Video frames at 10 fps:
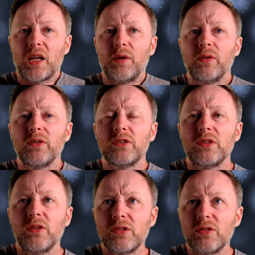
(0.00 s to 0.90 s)
Come on,
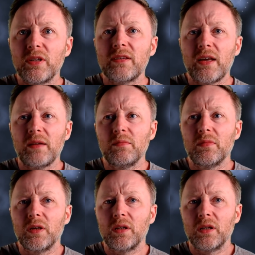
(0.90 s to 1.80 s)
now's not the time.
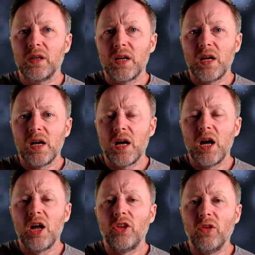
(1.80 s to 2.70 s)

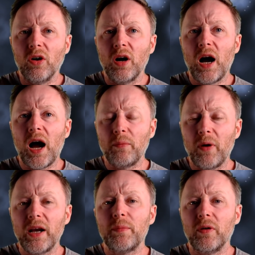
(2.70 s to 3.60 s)
No, I'm
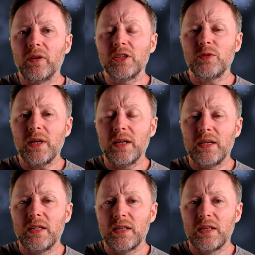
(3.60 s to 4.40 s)
wanting to be honest with you.